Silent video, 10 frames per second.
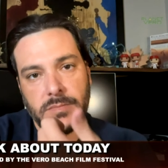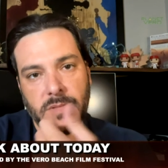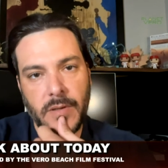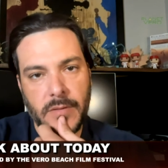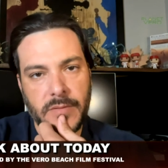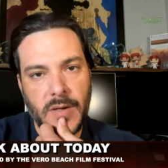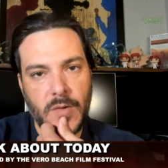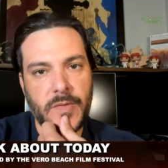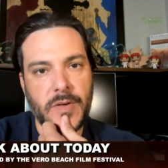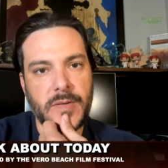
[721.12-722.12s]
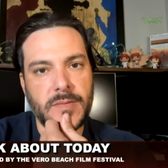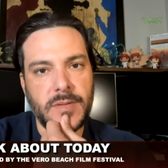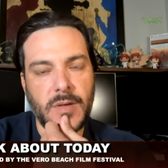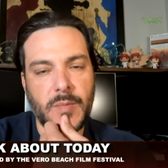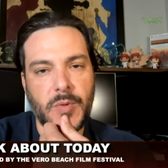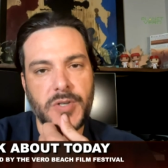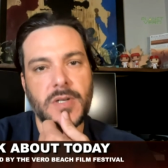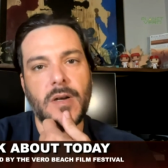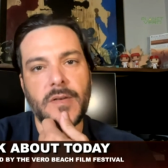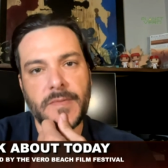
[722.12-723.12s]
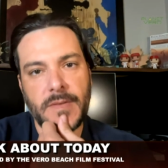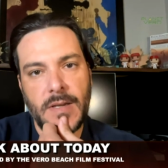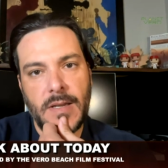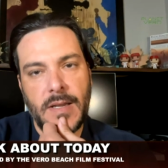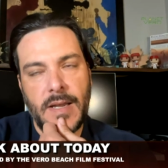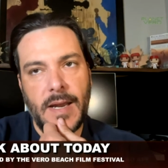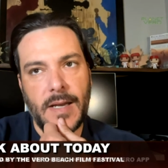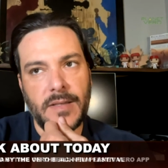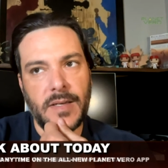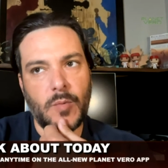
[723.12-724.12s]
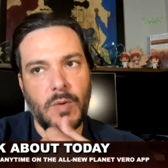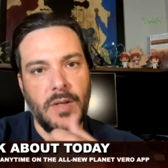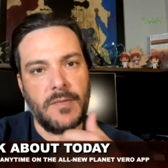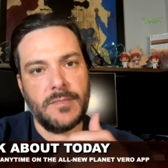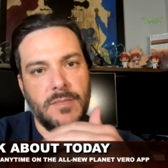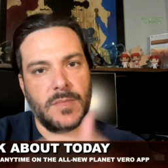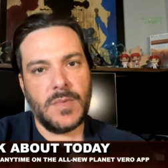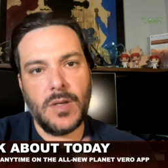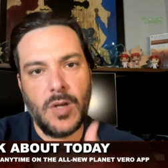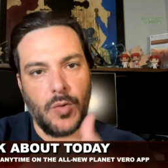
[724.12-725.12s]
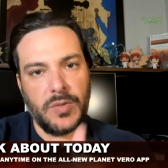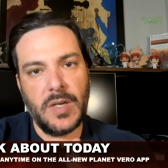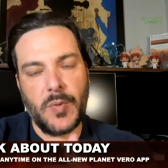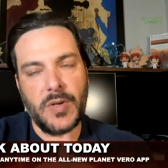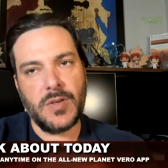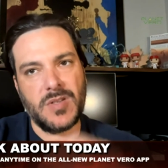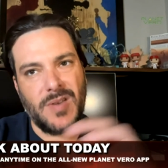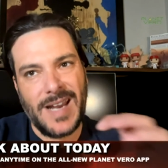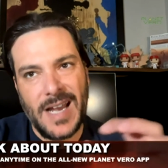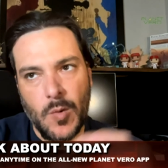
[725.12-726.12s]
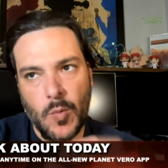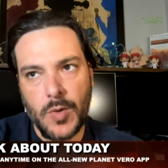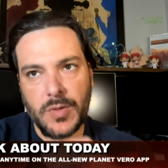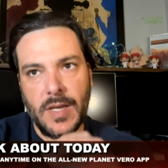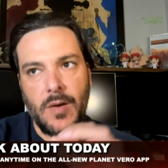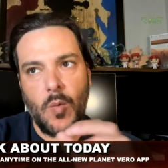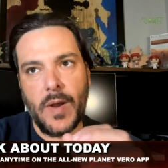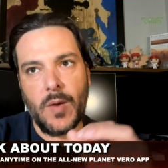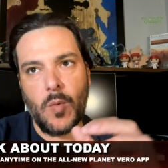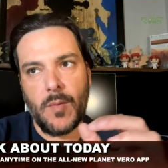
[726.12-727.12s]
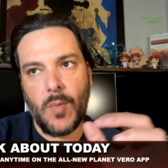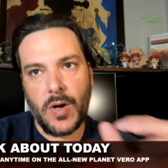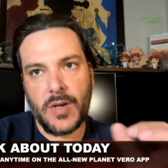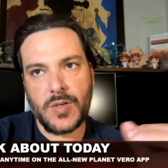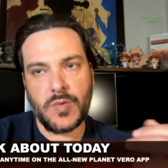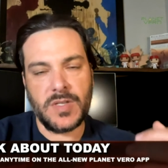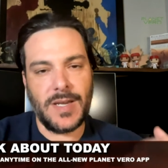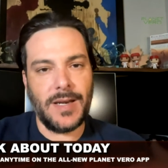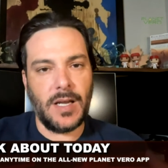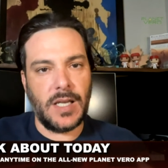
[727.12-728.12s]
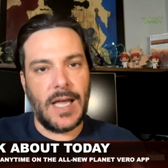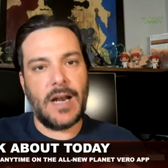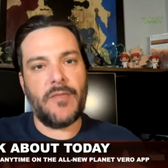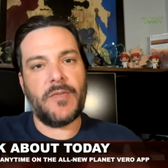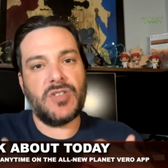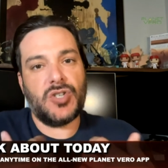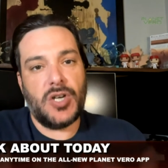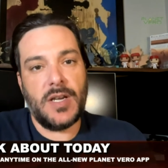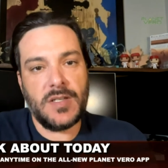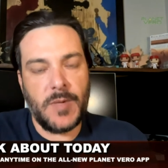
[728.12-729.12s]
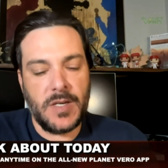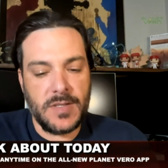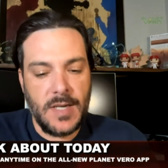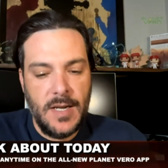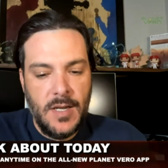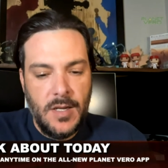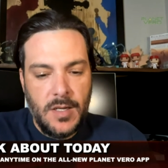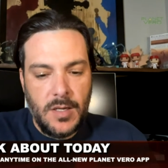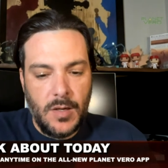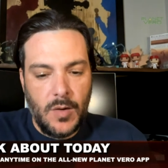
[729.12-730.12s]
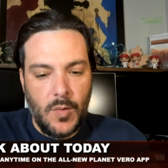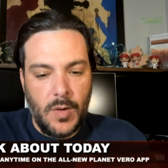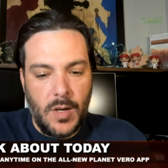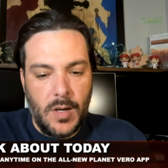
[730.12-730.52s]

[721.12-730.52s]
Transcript: yeah, get over it, you know, brush it off, and didn't really go deeper into it. So I kind of wrote that in a way where Marcus was getting a lot off his chest, because, you know,